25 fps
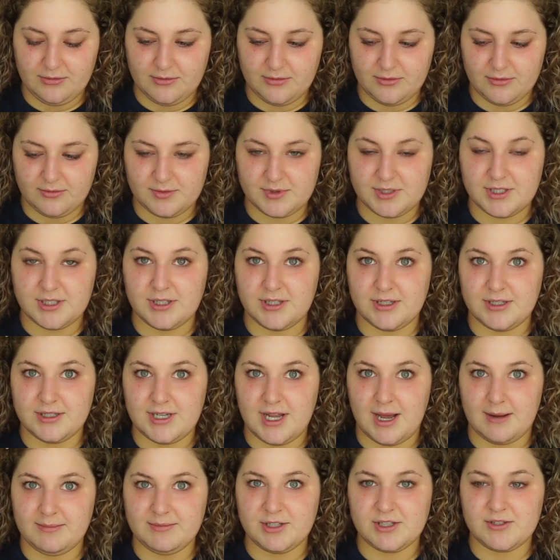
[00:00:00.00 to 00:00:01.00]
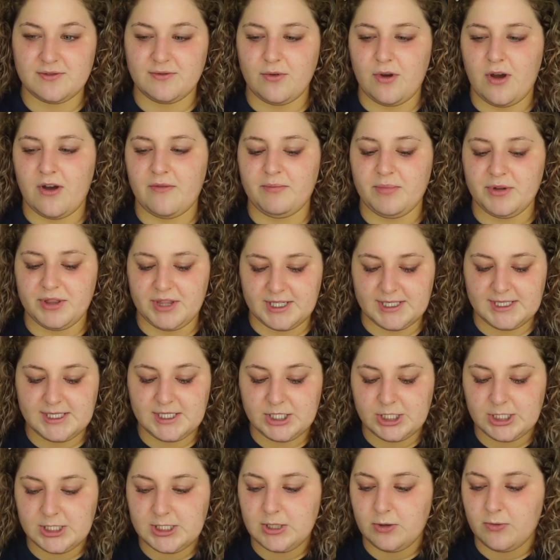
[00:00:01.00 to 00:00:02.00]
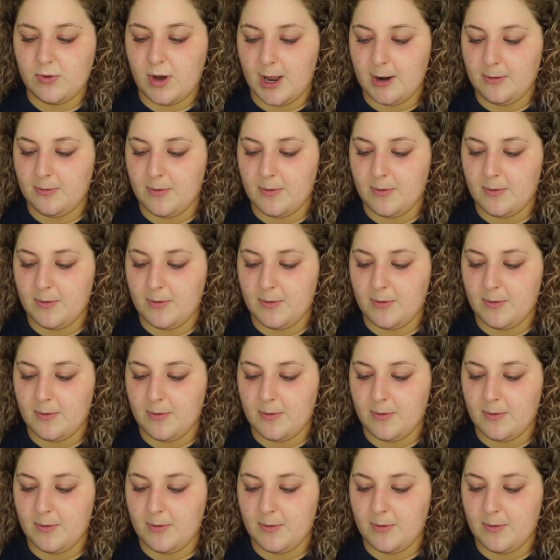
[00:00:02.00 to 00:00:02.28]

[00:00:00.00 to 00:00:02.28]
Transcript: Oops, the top just flew off. But this is just the Wet